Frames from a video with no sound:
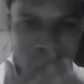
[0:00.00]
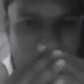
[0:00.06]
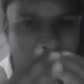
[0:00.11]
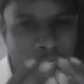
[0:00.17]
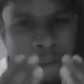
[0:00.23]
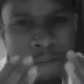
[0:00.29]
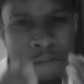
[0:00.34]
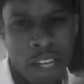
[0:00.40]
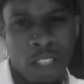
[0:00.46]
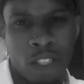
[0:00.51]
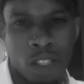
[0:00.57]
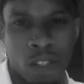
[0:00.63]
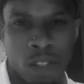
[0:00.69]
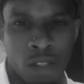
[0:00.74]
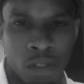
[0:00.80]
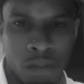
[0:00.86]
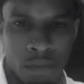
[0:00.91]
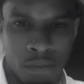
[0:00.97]
the way I move
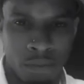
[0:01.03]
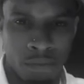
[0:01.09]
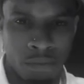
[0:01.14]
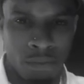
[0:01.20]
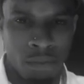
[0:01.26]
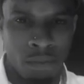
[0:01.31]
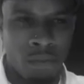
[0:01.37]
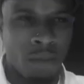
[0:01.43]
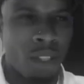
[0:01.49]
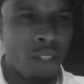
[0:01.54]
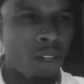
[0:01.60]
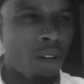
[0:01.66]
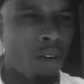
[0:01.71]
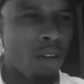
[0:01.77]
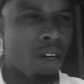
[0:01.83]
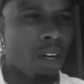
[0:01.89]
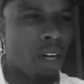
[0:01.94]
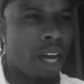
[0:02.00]
is
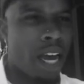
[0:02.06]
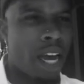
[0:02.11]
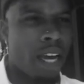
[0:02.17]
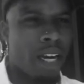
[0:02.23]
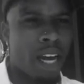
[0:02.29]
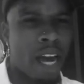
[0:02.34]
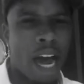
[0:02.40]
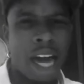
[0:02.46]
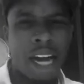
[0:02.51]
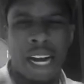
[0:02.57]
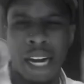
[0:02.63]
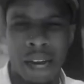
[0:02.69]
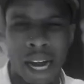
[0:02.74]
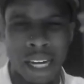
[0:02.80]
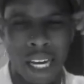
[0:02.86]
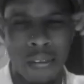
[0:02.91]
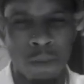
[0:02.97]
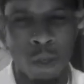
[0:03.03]
unconventional. You
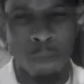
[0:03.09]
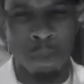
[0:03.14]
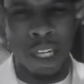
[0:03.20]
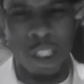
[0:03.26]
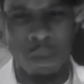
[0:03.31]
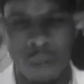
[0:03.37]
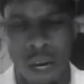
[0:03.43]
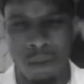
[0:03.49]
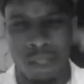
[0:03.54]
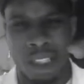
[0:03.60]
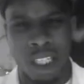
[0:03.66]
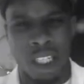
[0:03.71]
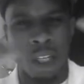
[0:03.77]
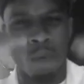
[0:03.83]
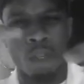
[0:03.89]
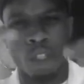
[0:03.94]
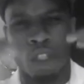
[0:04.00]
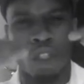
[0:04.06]
know, and
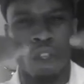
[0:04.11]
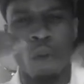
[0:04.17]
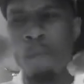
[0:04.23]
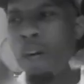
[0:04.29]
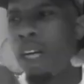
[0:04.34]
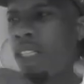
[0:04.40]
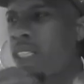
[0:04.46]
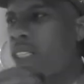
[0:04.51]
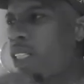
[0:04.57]
I came to a place